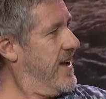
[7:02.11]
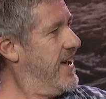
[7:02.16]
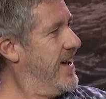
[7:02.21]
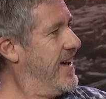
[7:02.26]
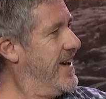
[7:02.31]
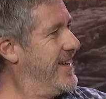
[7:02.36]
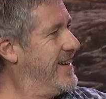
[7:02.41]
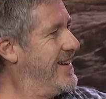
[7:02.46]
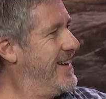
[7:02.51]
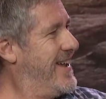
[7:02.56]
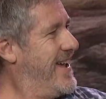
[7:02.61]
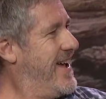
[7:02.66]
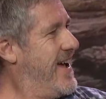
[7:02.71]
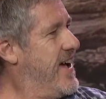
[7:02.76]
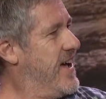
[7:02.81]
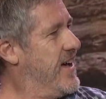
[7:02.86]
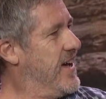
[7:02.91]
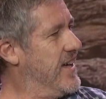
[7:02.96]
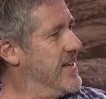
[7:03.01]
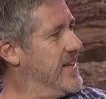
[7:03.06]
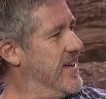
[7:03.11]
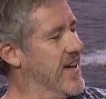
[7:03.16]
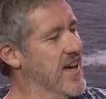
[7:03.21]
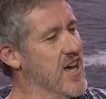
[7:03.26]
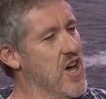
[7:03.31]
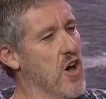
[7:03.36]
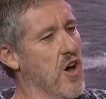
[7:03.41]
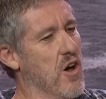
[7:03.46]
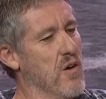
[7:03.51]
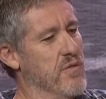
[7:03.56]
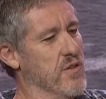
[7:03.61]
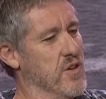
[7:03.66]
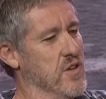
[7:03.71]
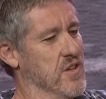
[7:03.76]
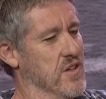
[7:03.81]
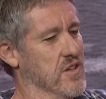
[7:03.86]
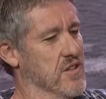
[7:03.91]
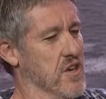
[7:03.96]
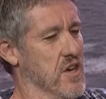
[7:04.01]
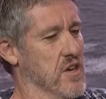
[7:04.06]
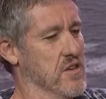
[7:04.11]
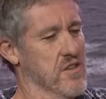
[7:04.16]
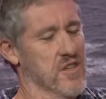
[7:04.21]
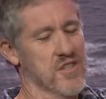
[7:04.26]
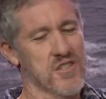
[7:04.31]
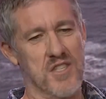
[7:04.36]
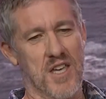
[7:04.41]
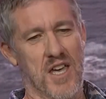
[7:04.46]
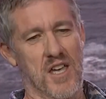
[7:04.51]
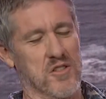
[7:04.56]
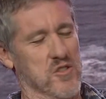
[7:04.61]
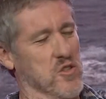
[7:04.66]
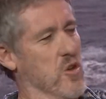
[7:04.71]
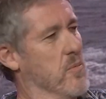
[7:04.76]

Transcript: And often sales and